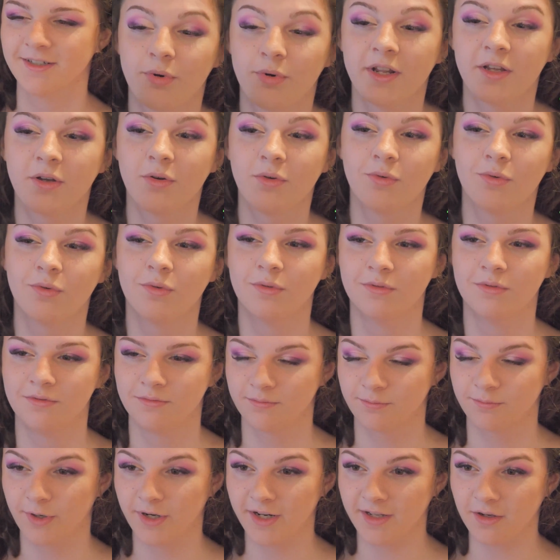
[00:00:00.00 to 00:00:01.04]
Pretty cool.
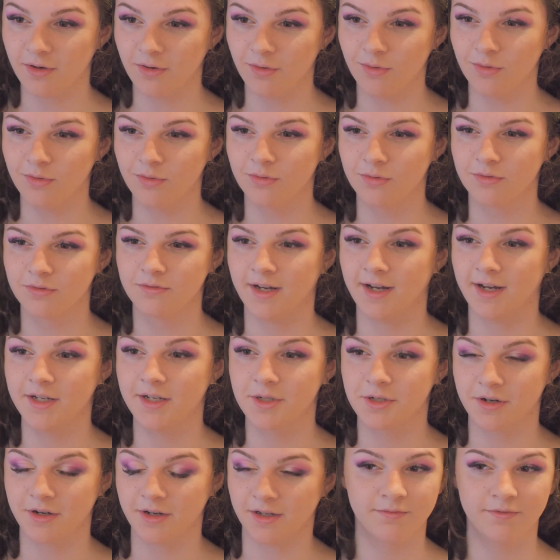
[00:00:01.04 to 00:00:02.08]
Pretty cool. I
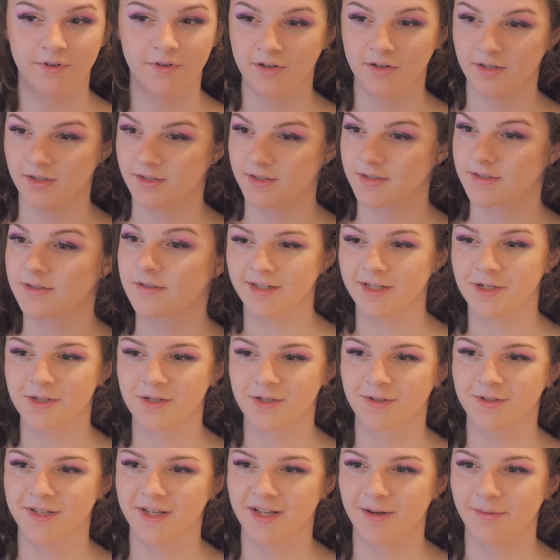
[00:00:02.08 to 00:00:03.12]
enjoy it. Very nice. It just
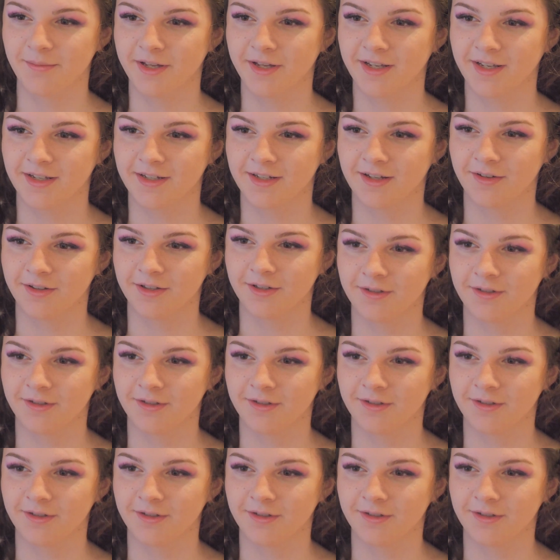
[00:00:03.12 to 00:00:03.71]
looks like I'm naked now,